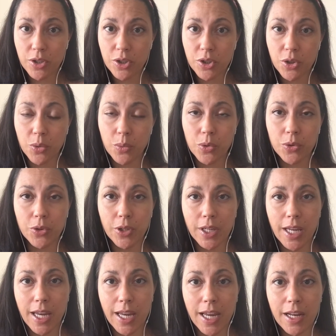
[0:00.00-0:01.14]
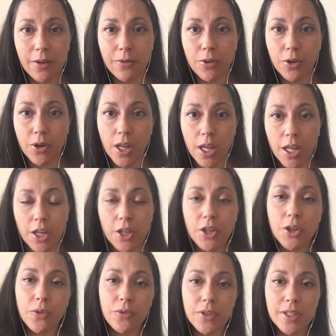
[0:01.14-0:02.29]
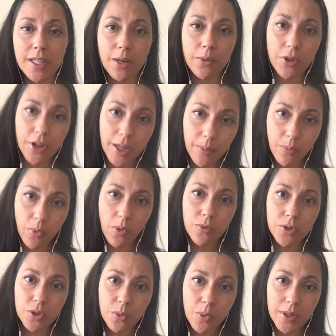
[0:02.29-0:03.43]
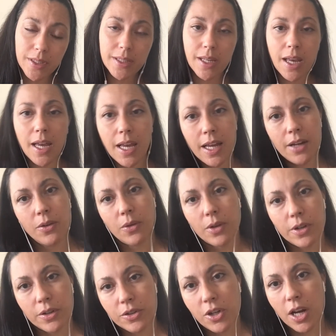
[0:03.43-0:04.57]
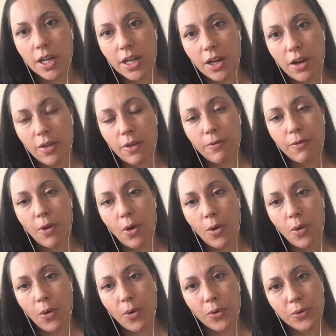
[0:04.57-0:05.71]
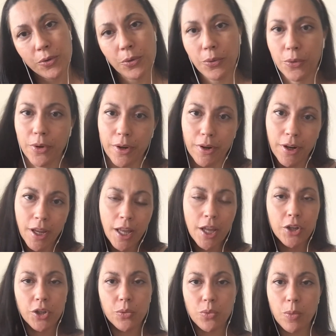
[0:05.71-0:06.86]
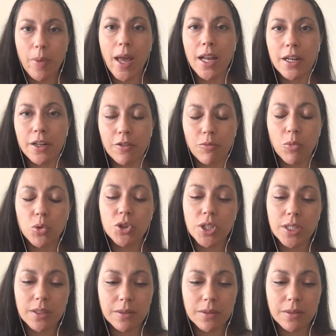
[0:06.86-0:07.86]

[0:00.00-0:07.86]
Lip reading: So we're looking at if you stand with your hip over to one side, or you're talking on the phone, or repetitive motion.